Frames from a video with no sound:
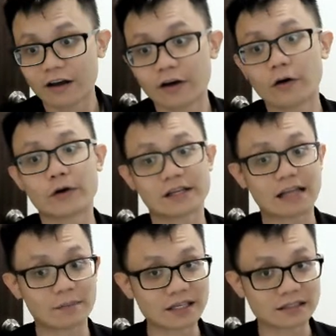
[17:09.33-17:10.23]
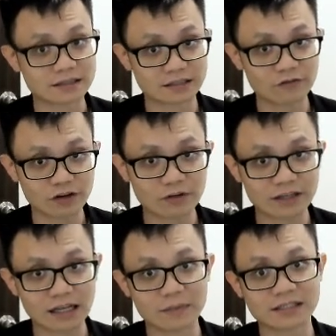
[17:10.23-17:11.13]
vitamins, different
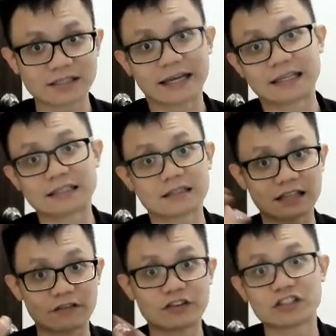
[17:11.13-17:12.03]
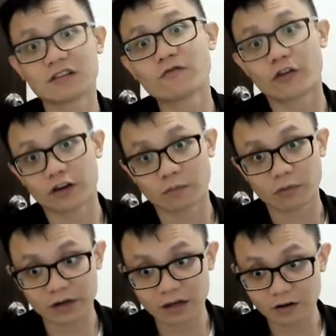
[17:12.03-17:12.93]
vitamins that is sufficient for your
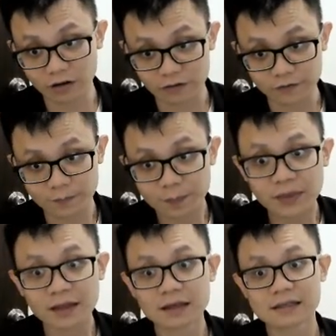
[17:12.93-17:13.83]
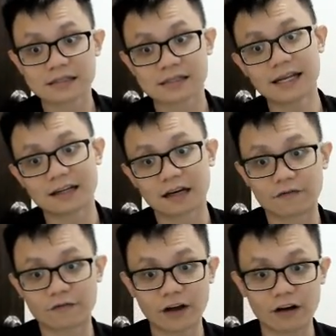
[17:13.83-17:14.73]
body growth. State the
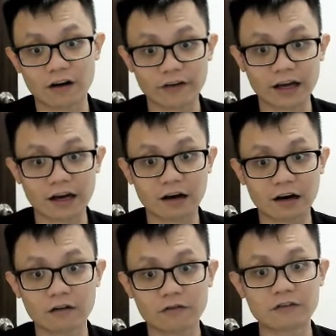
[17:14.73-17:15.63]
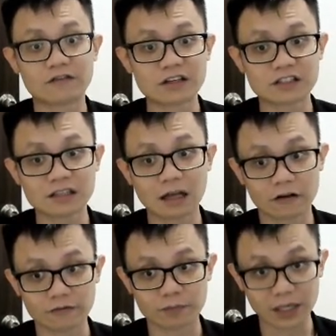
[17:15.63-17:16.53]
effect of health with the definition of
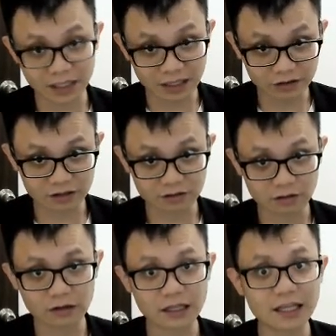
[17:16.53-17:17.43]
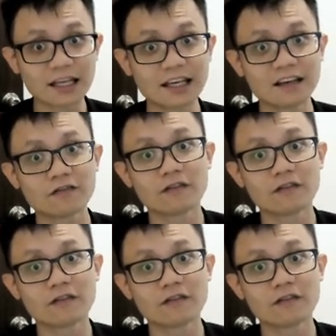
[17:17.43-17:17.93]
mineral. If,